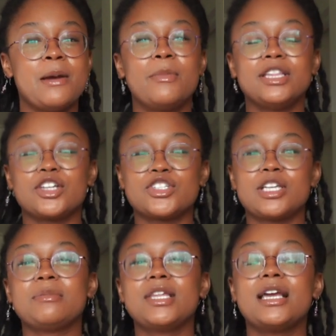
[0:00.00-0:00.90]
But there's
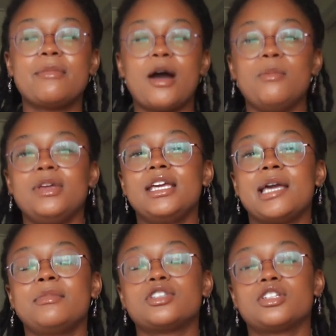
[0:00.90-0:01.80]
something about being
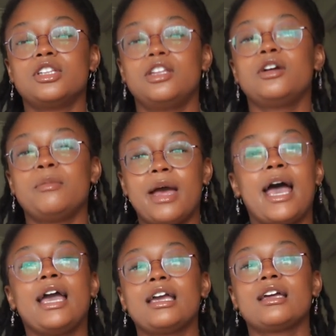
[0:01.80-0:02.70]
able to look
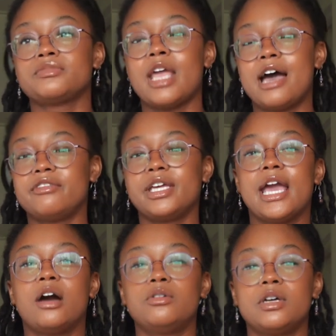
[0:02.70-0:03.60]
back, have a
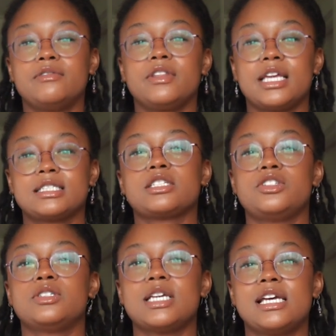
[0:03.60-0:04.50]
count of the things that
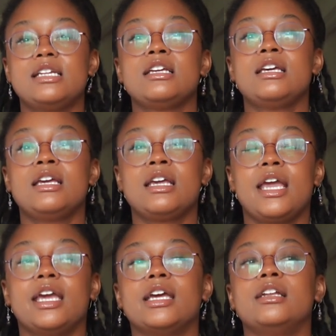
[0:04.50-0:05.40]
you said,
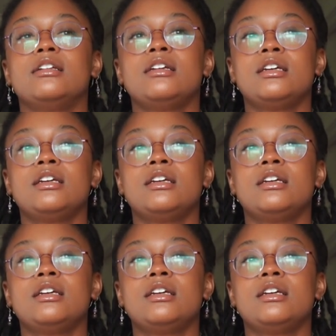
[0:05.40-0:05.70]
and